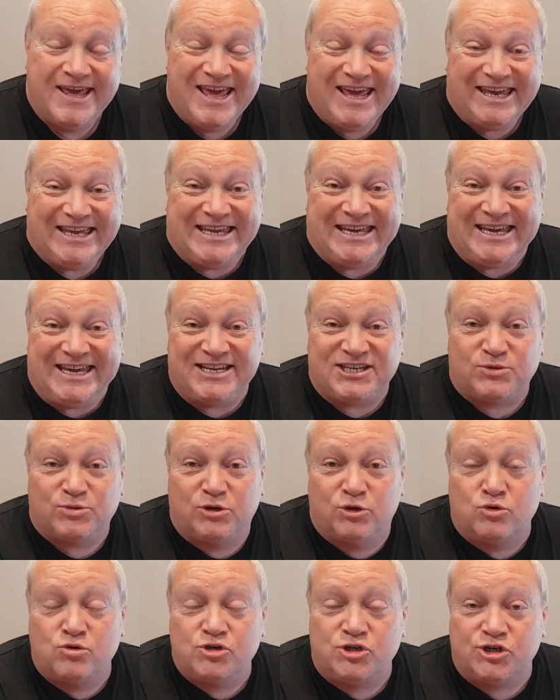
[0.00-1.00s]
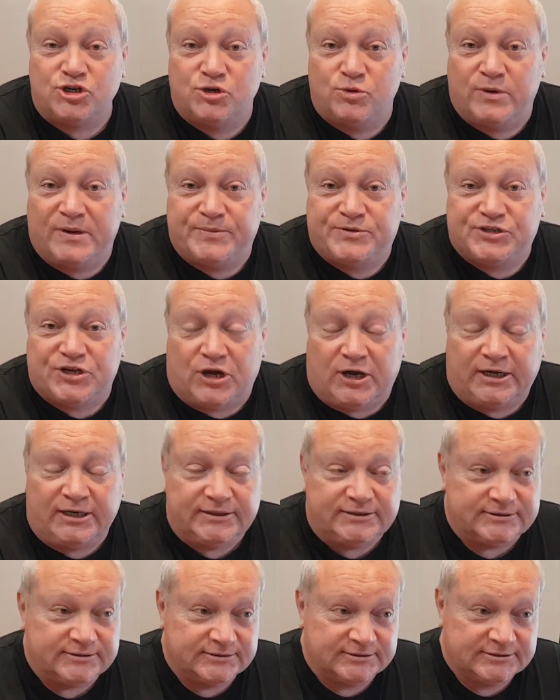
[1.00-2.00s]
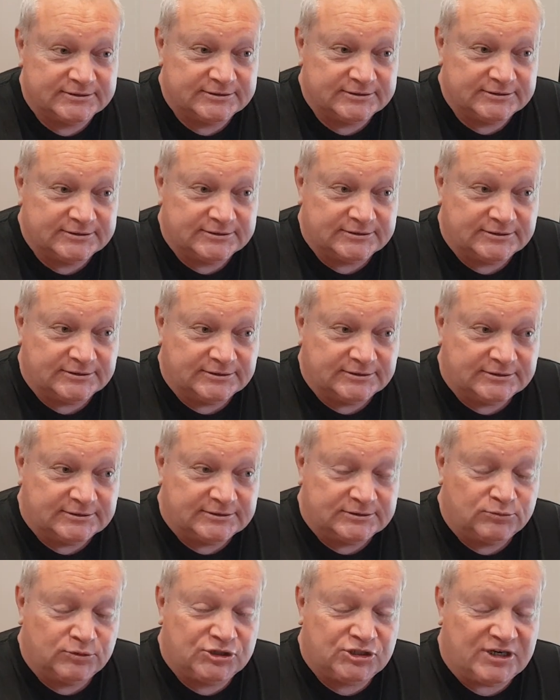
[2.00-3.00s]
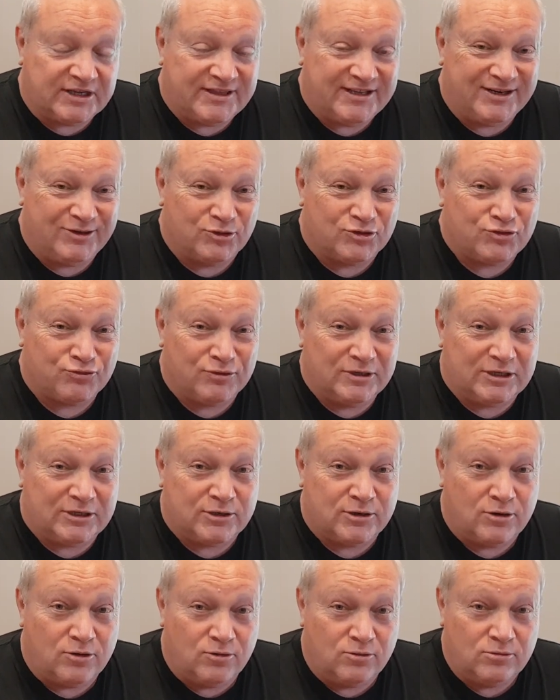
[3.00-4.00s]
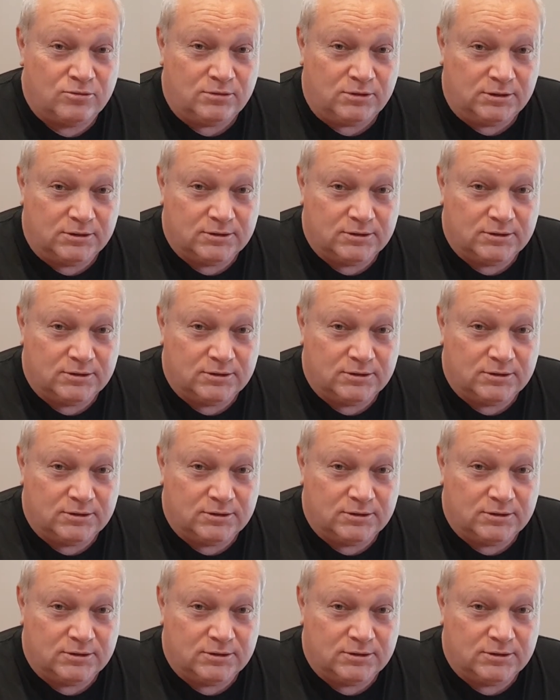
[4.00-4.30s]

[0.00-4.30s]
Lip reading: Yes, we launched a new website, which I think looks really cool.